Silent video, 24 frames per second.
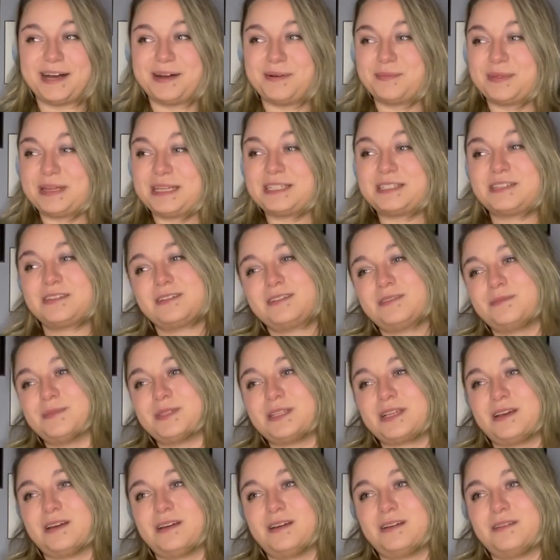In terms
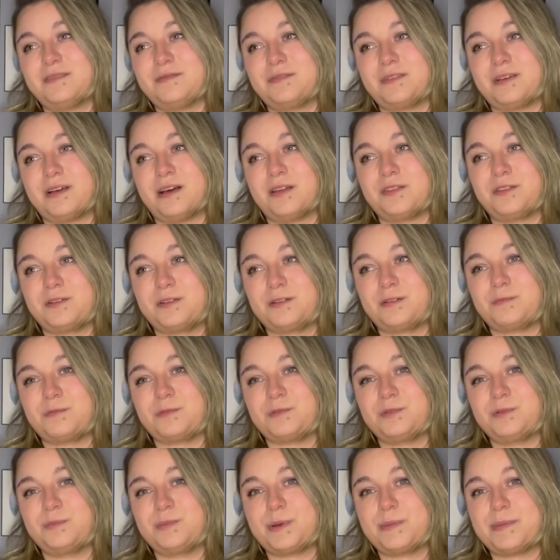of other
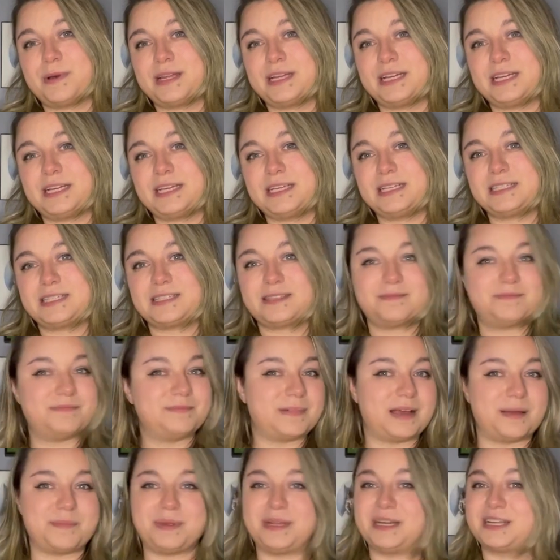room amenities,
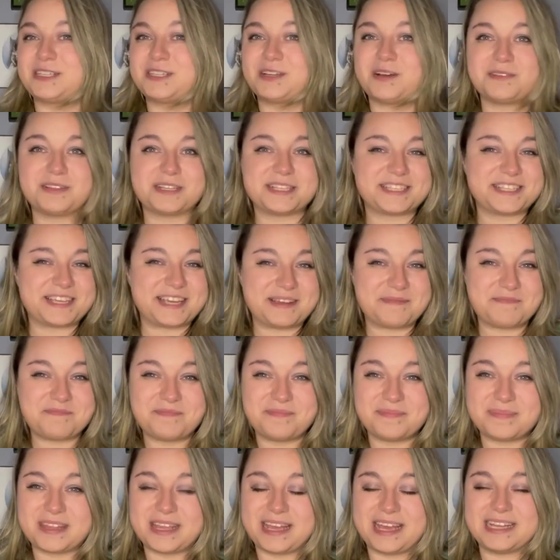I mean, it's all the same
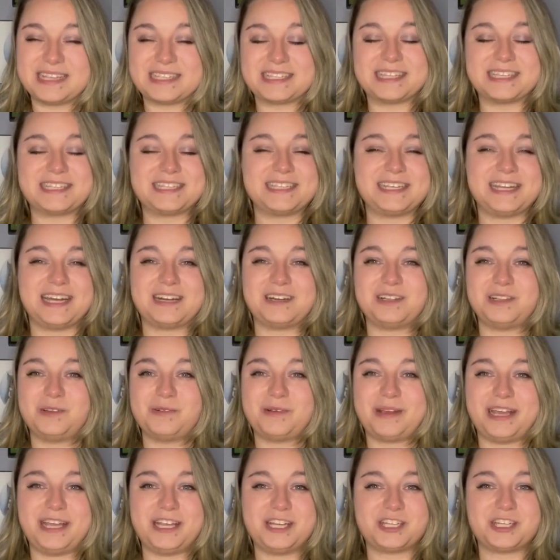as the Seattle
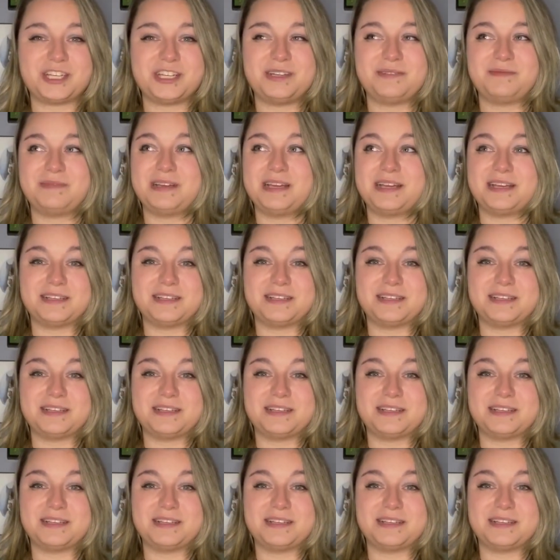location.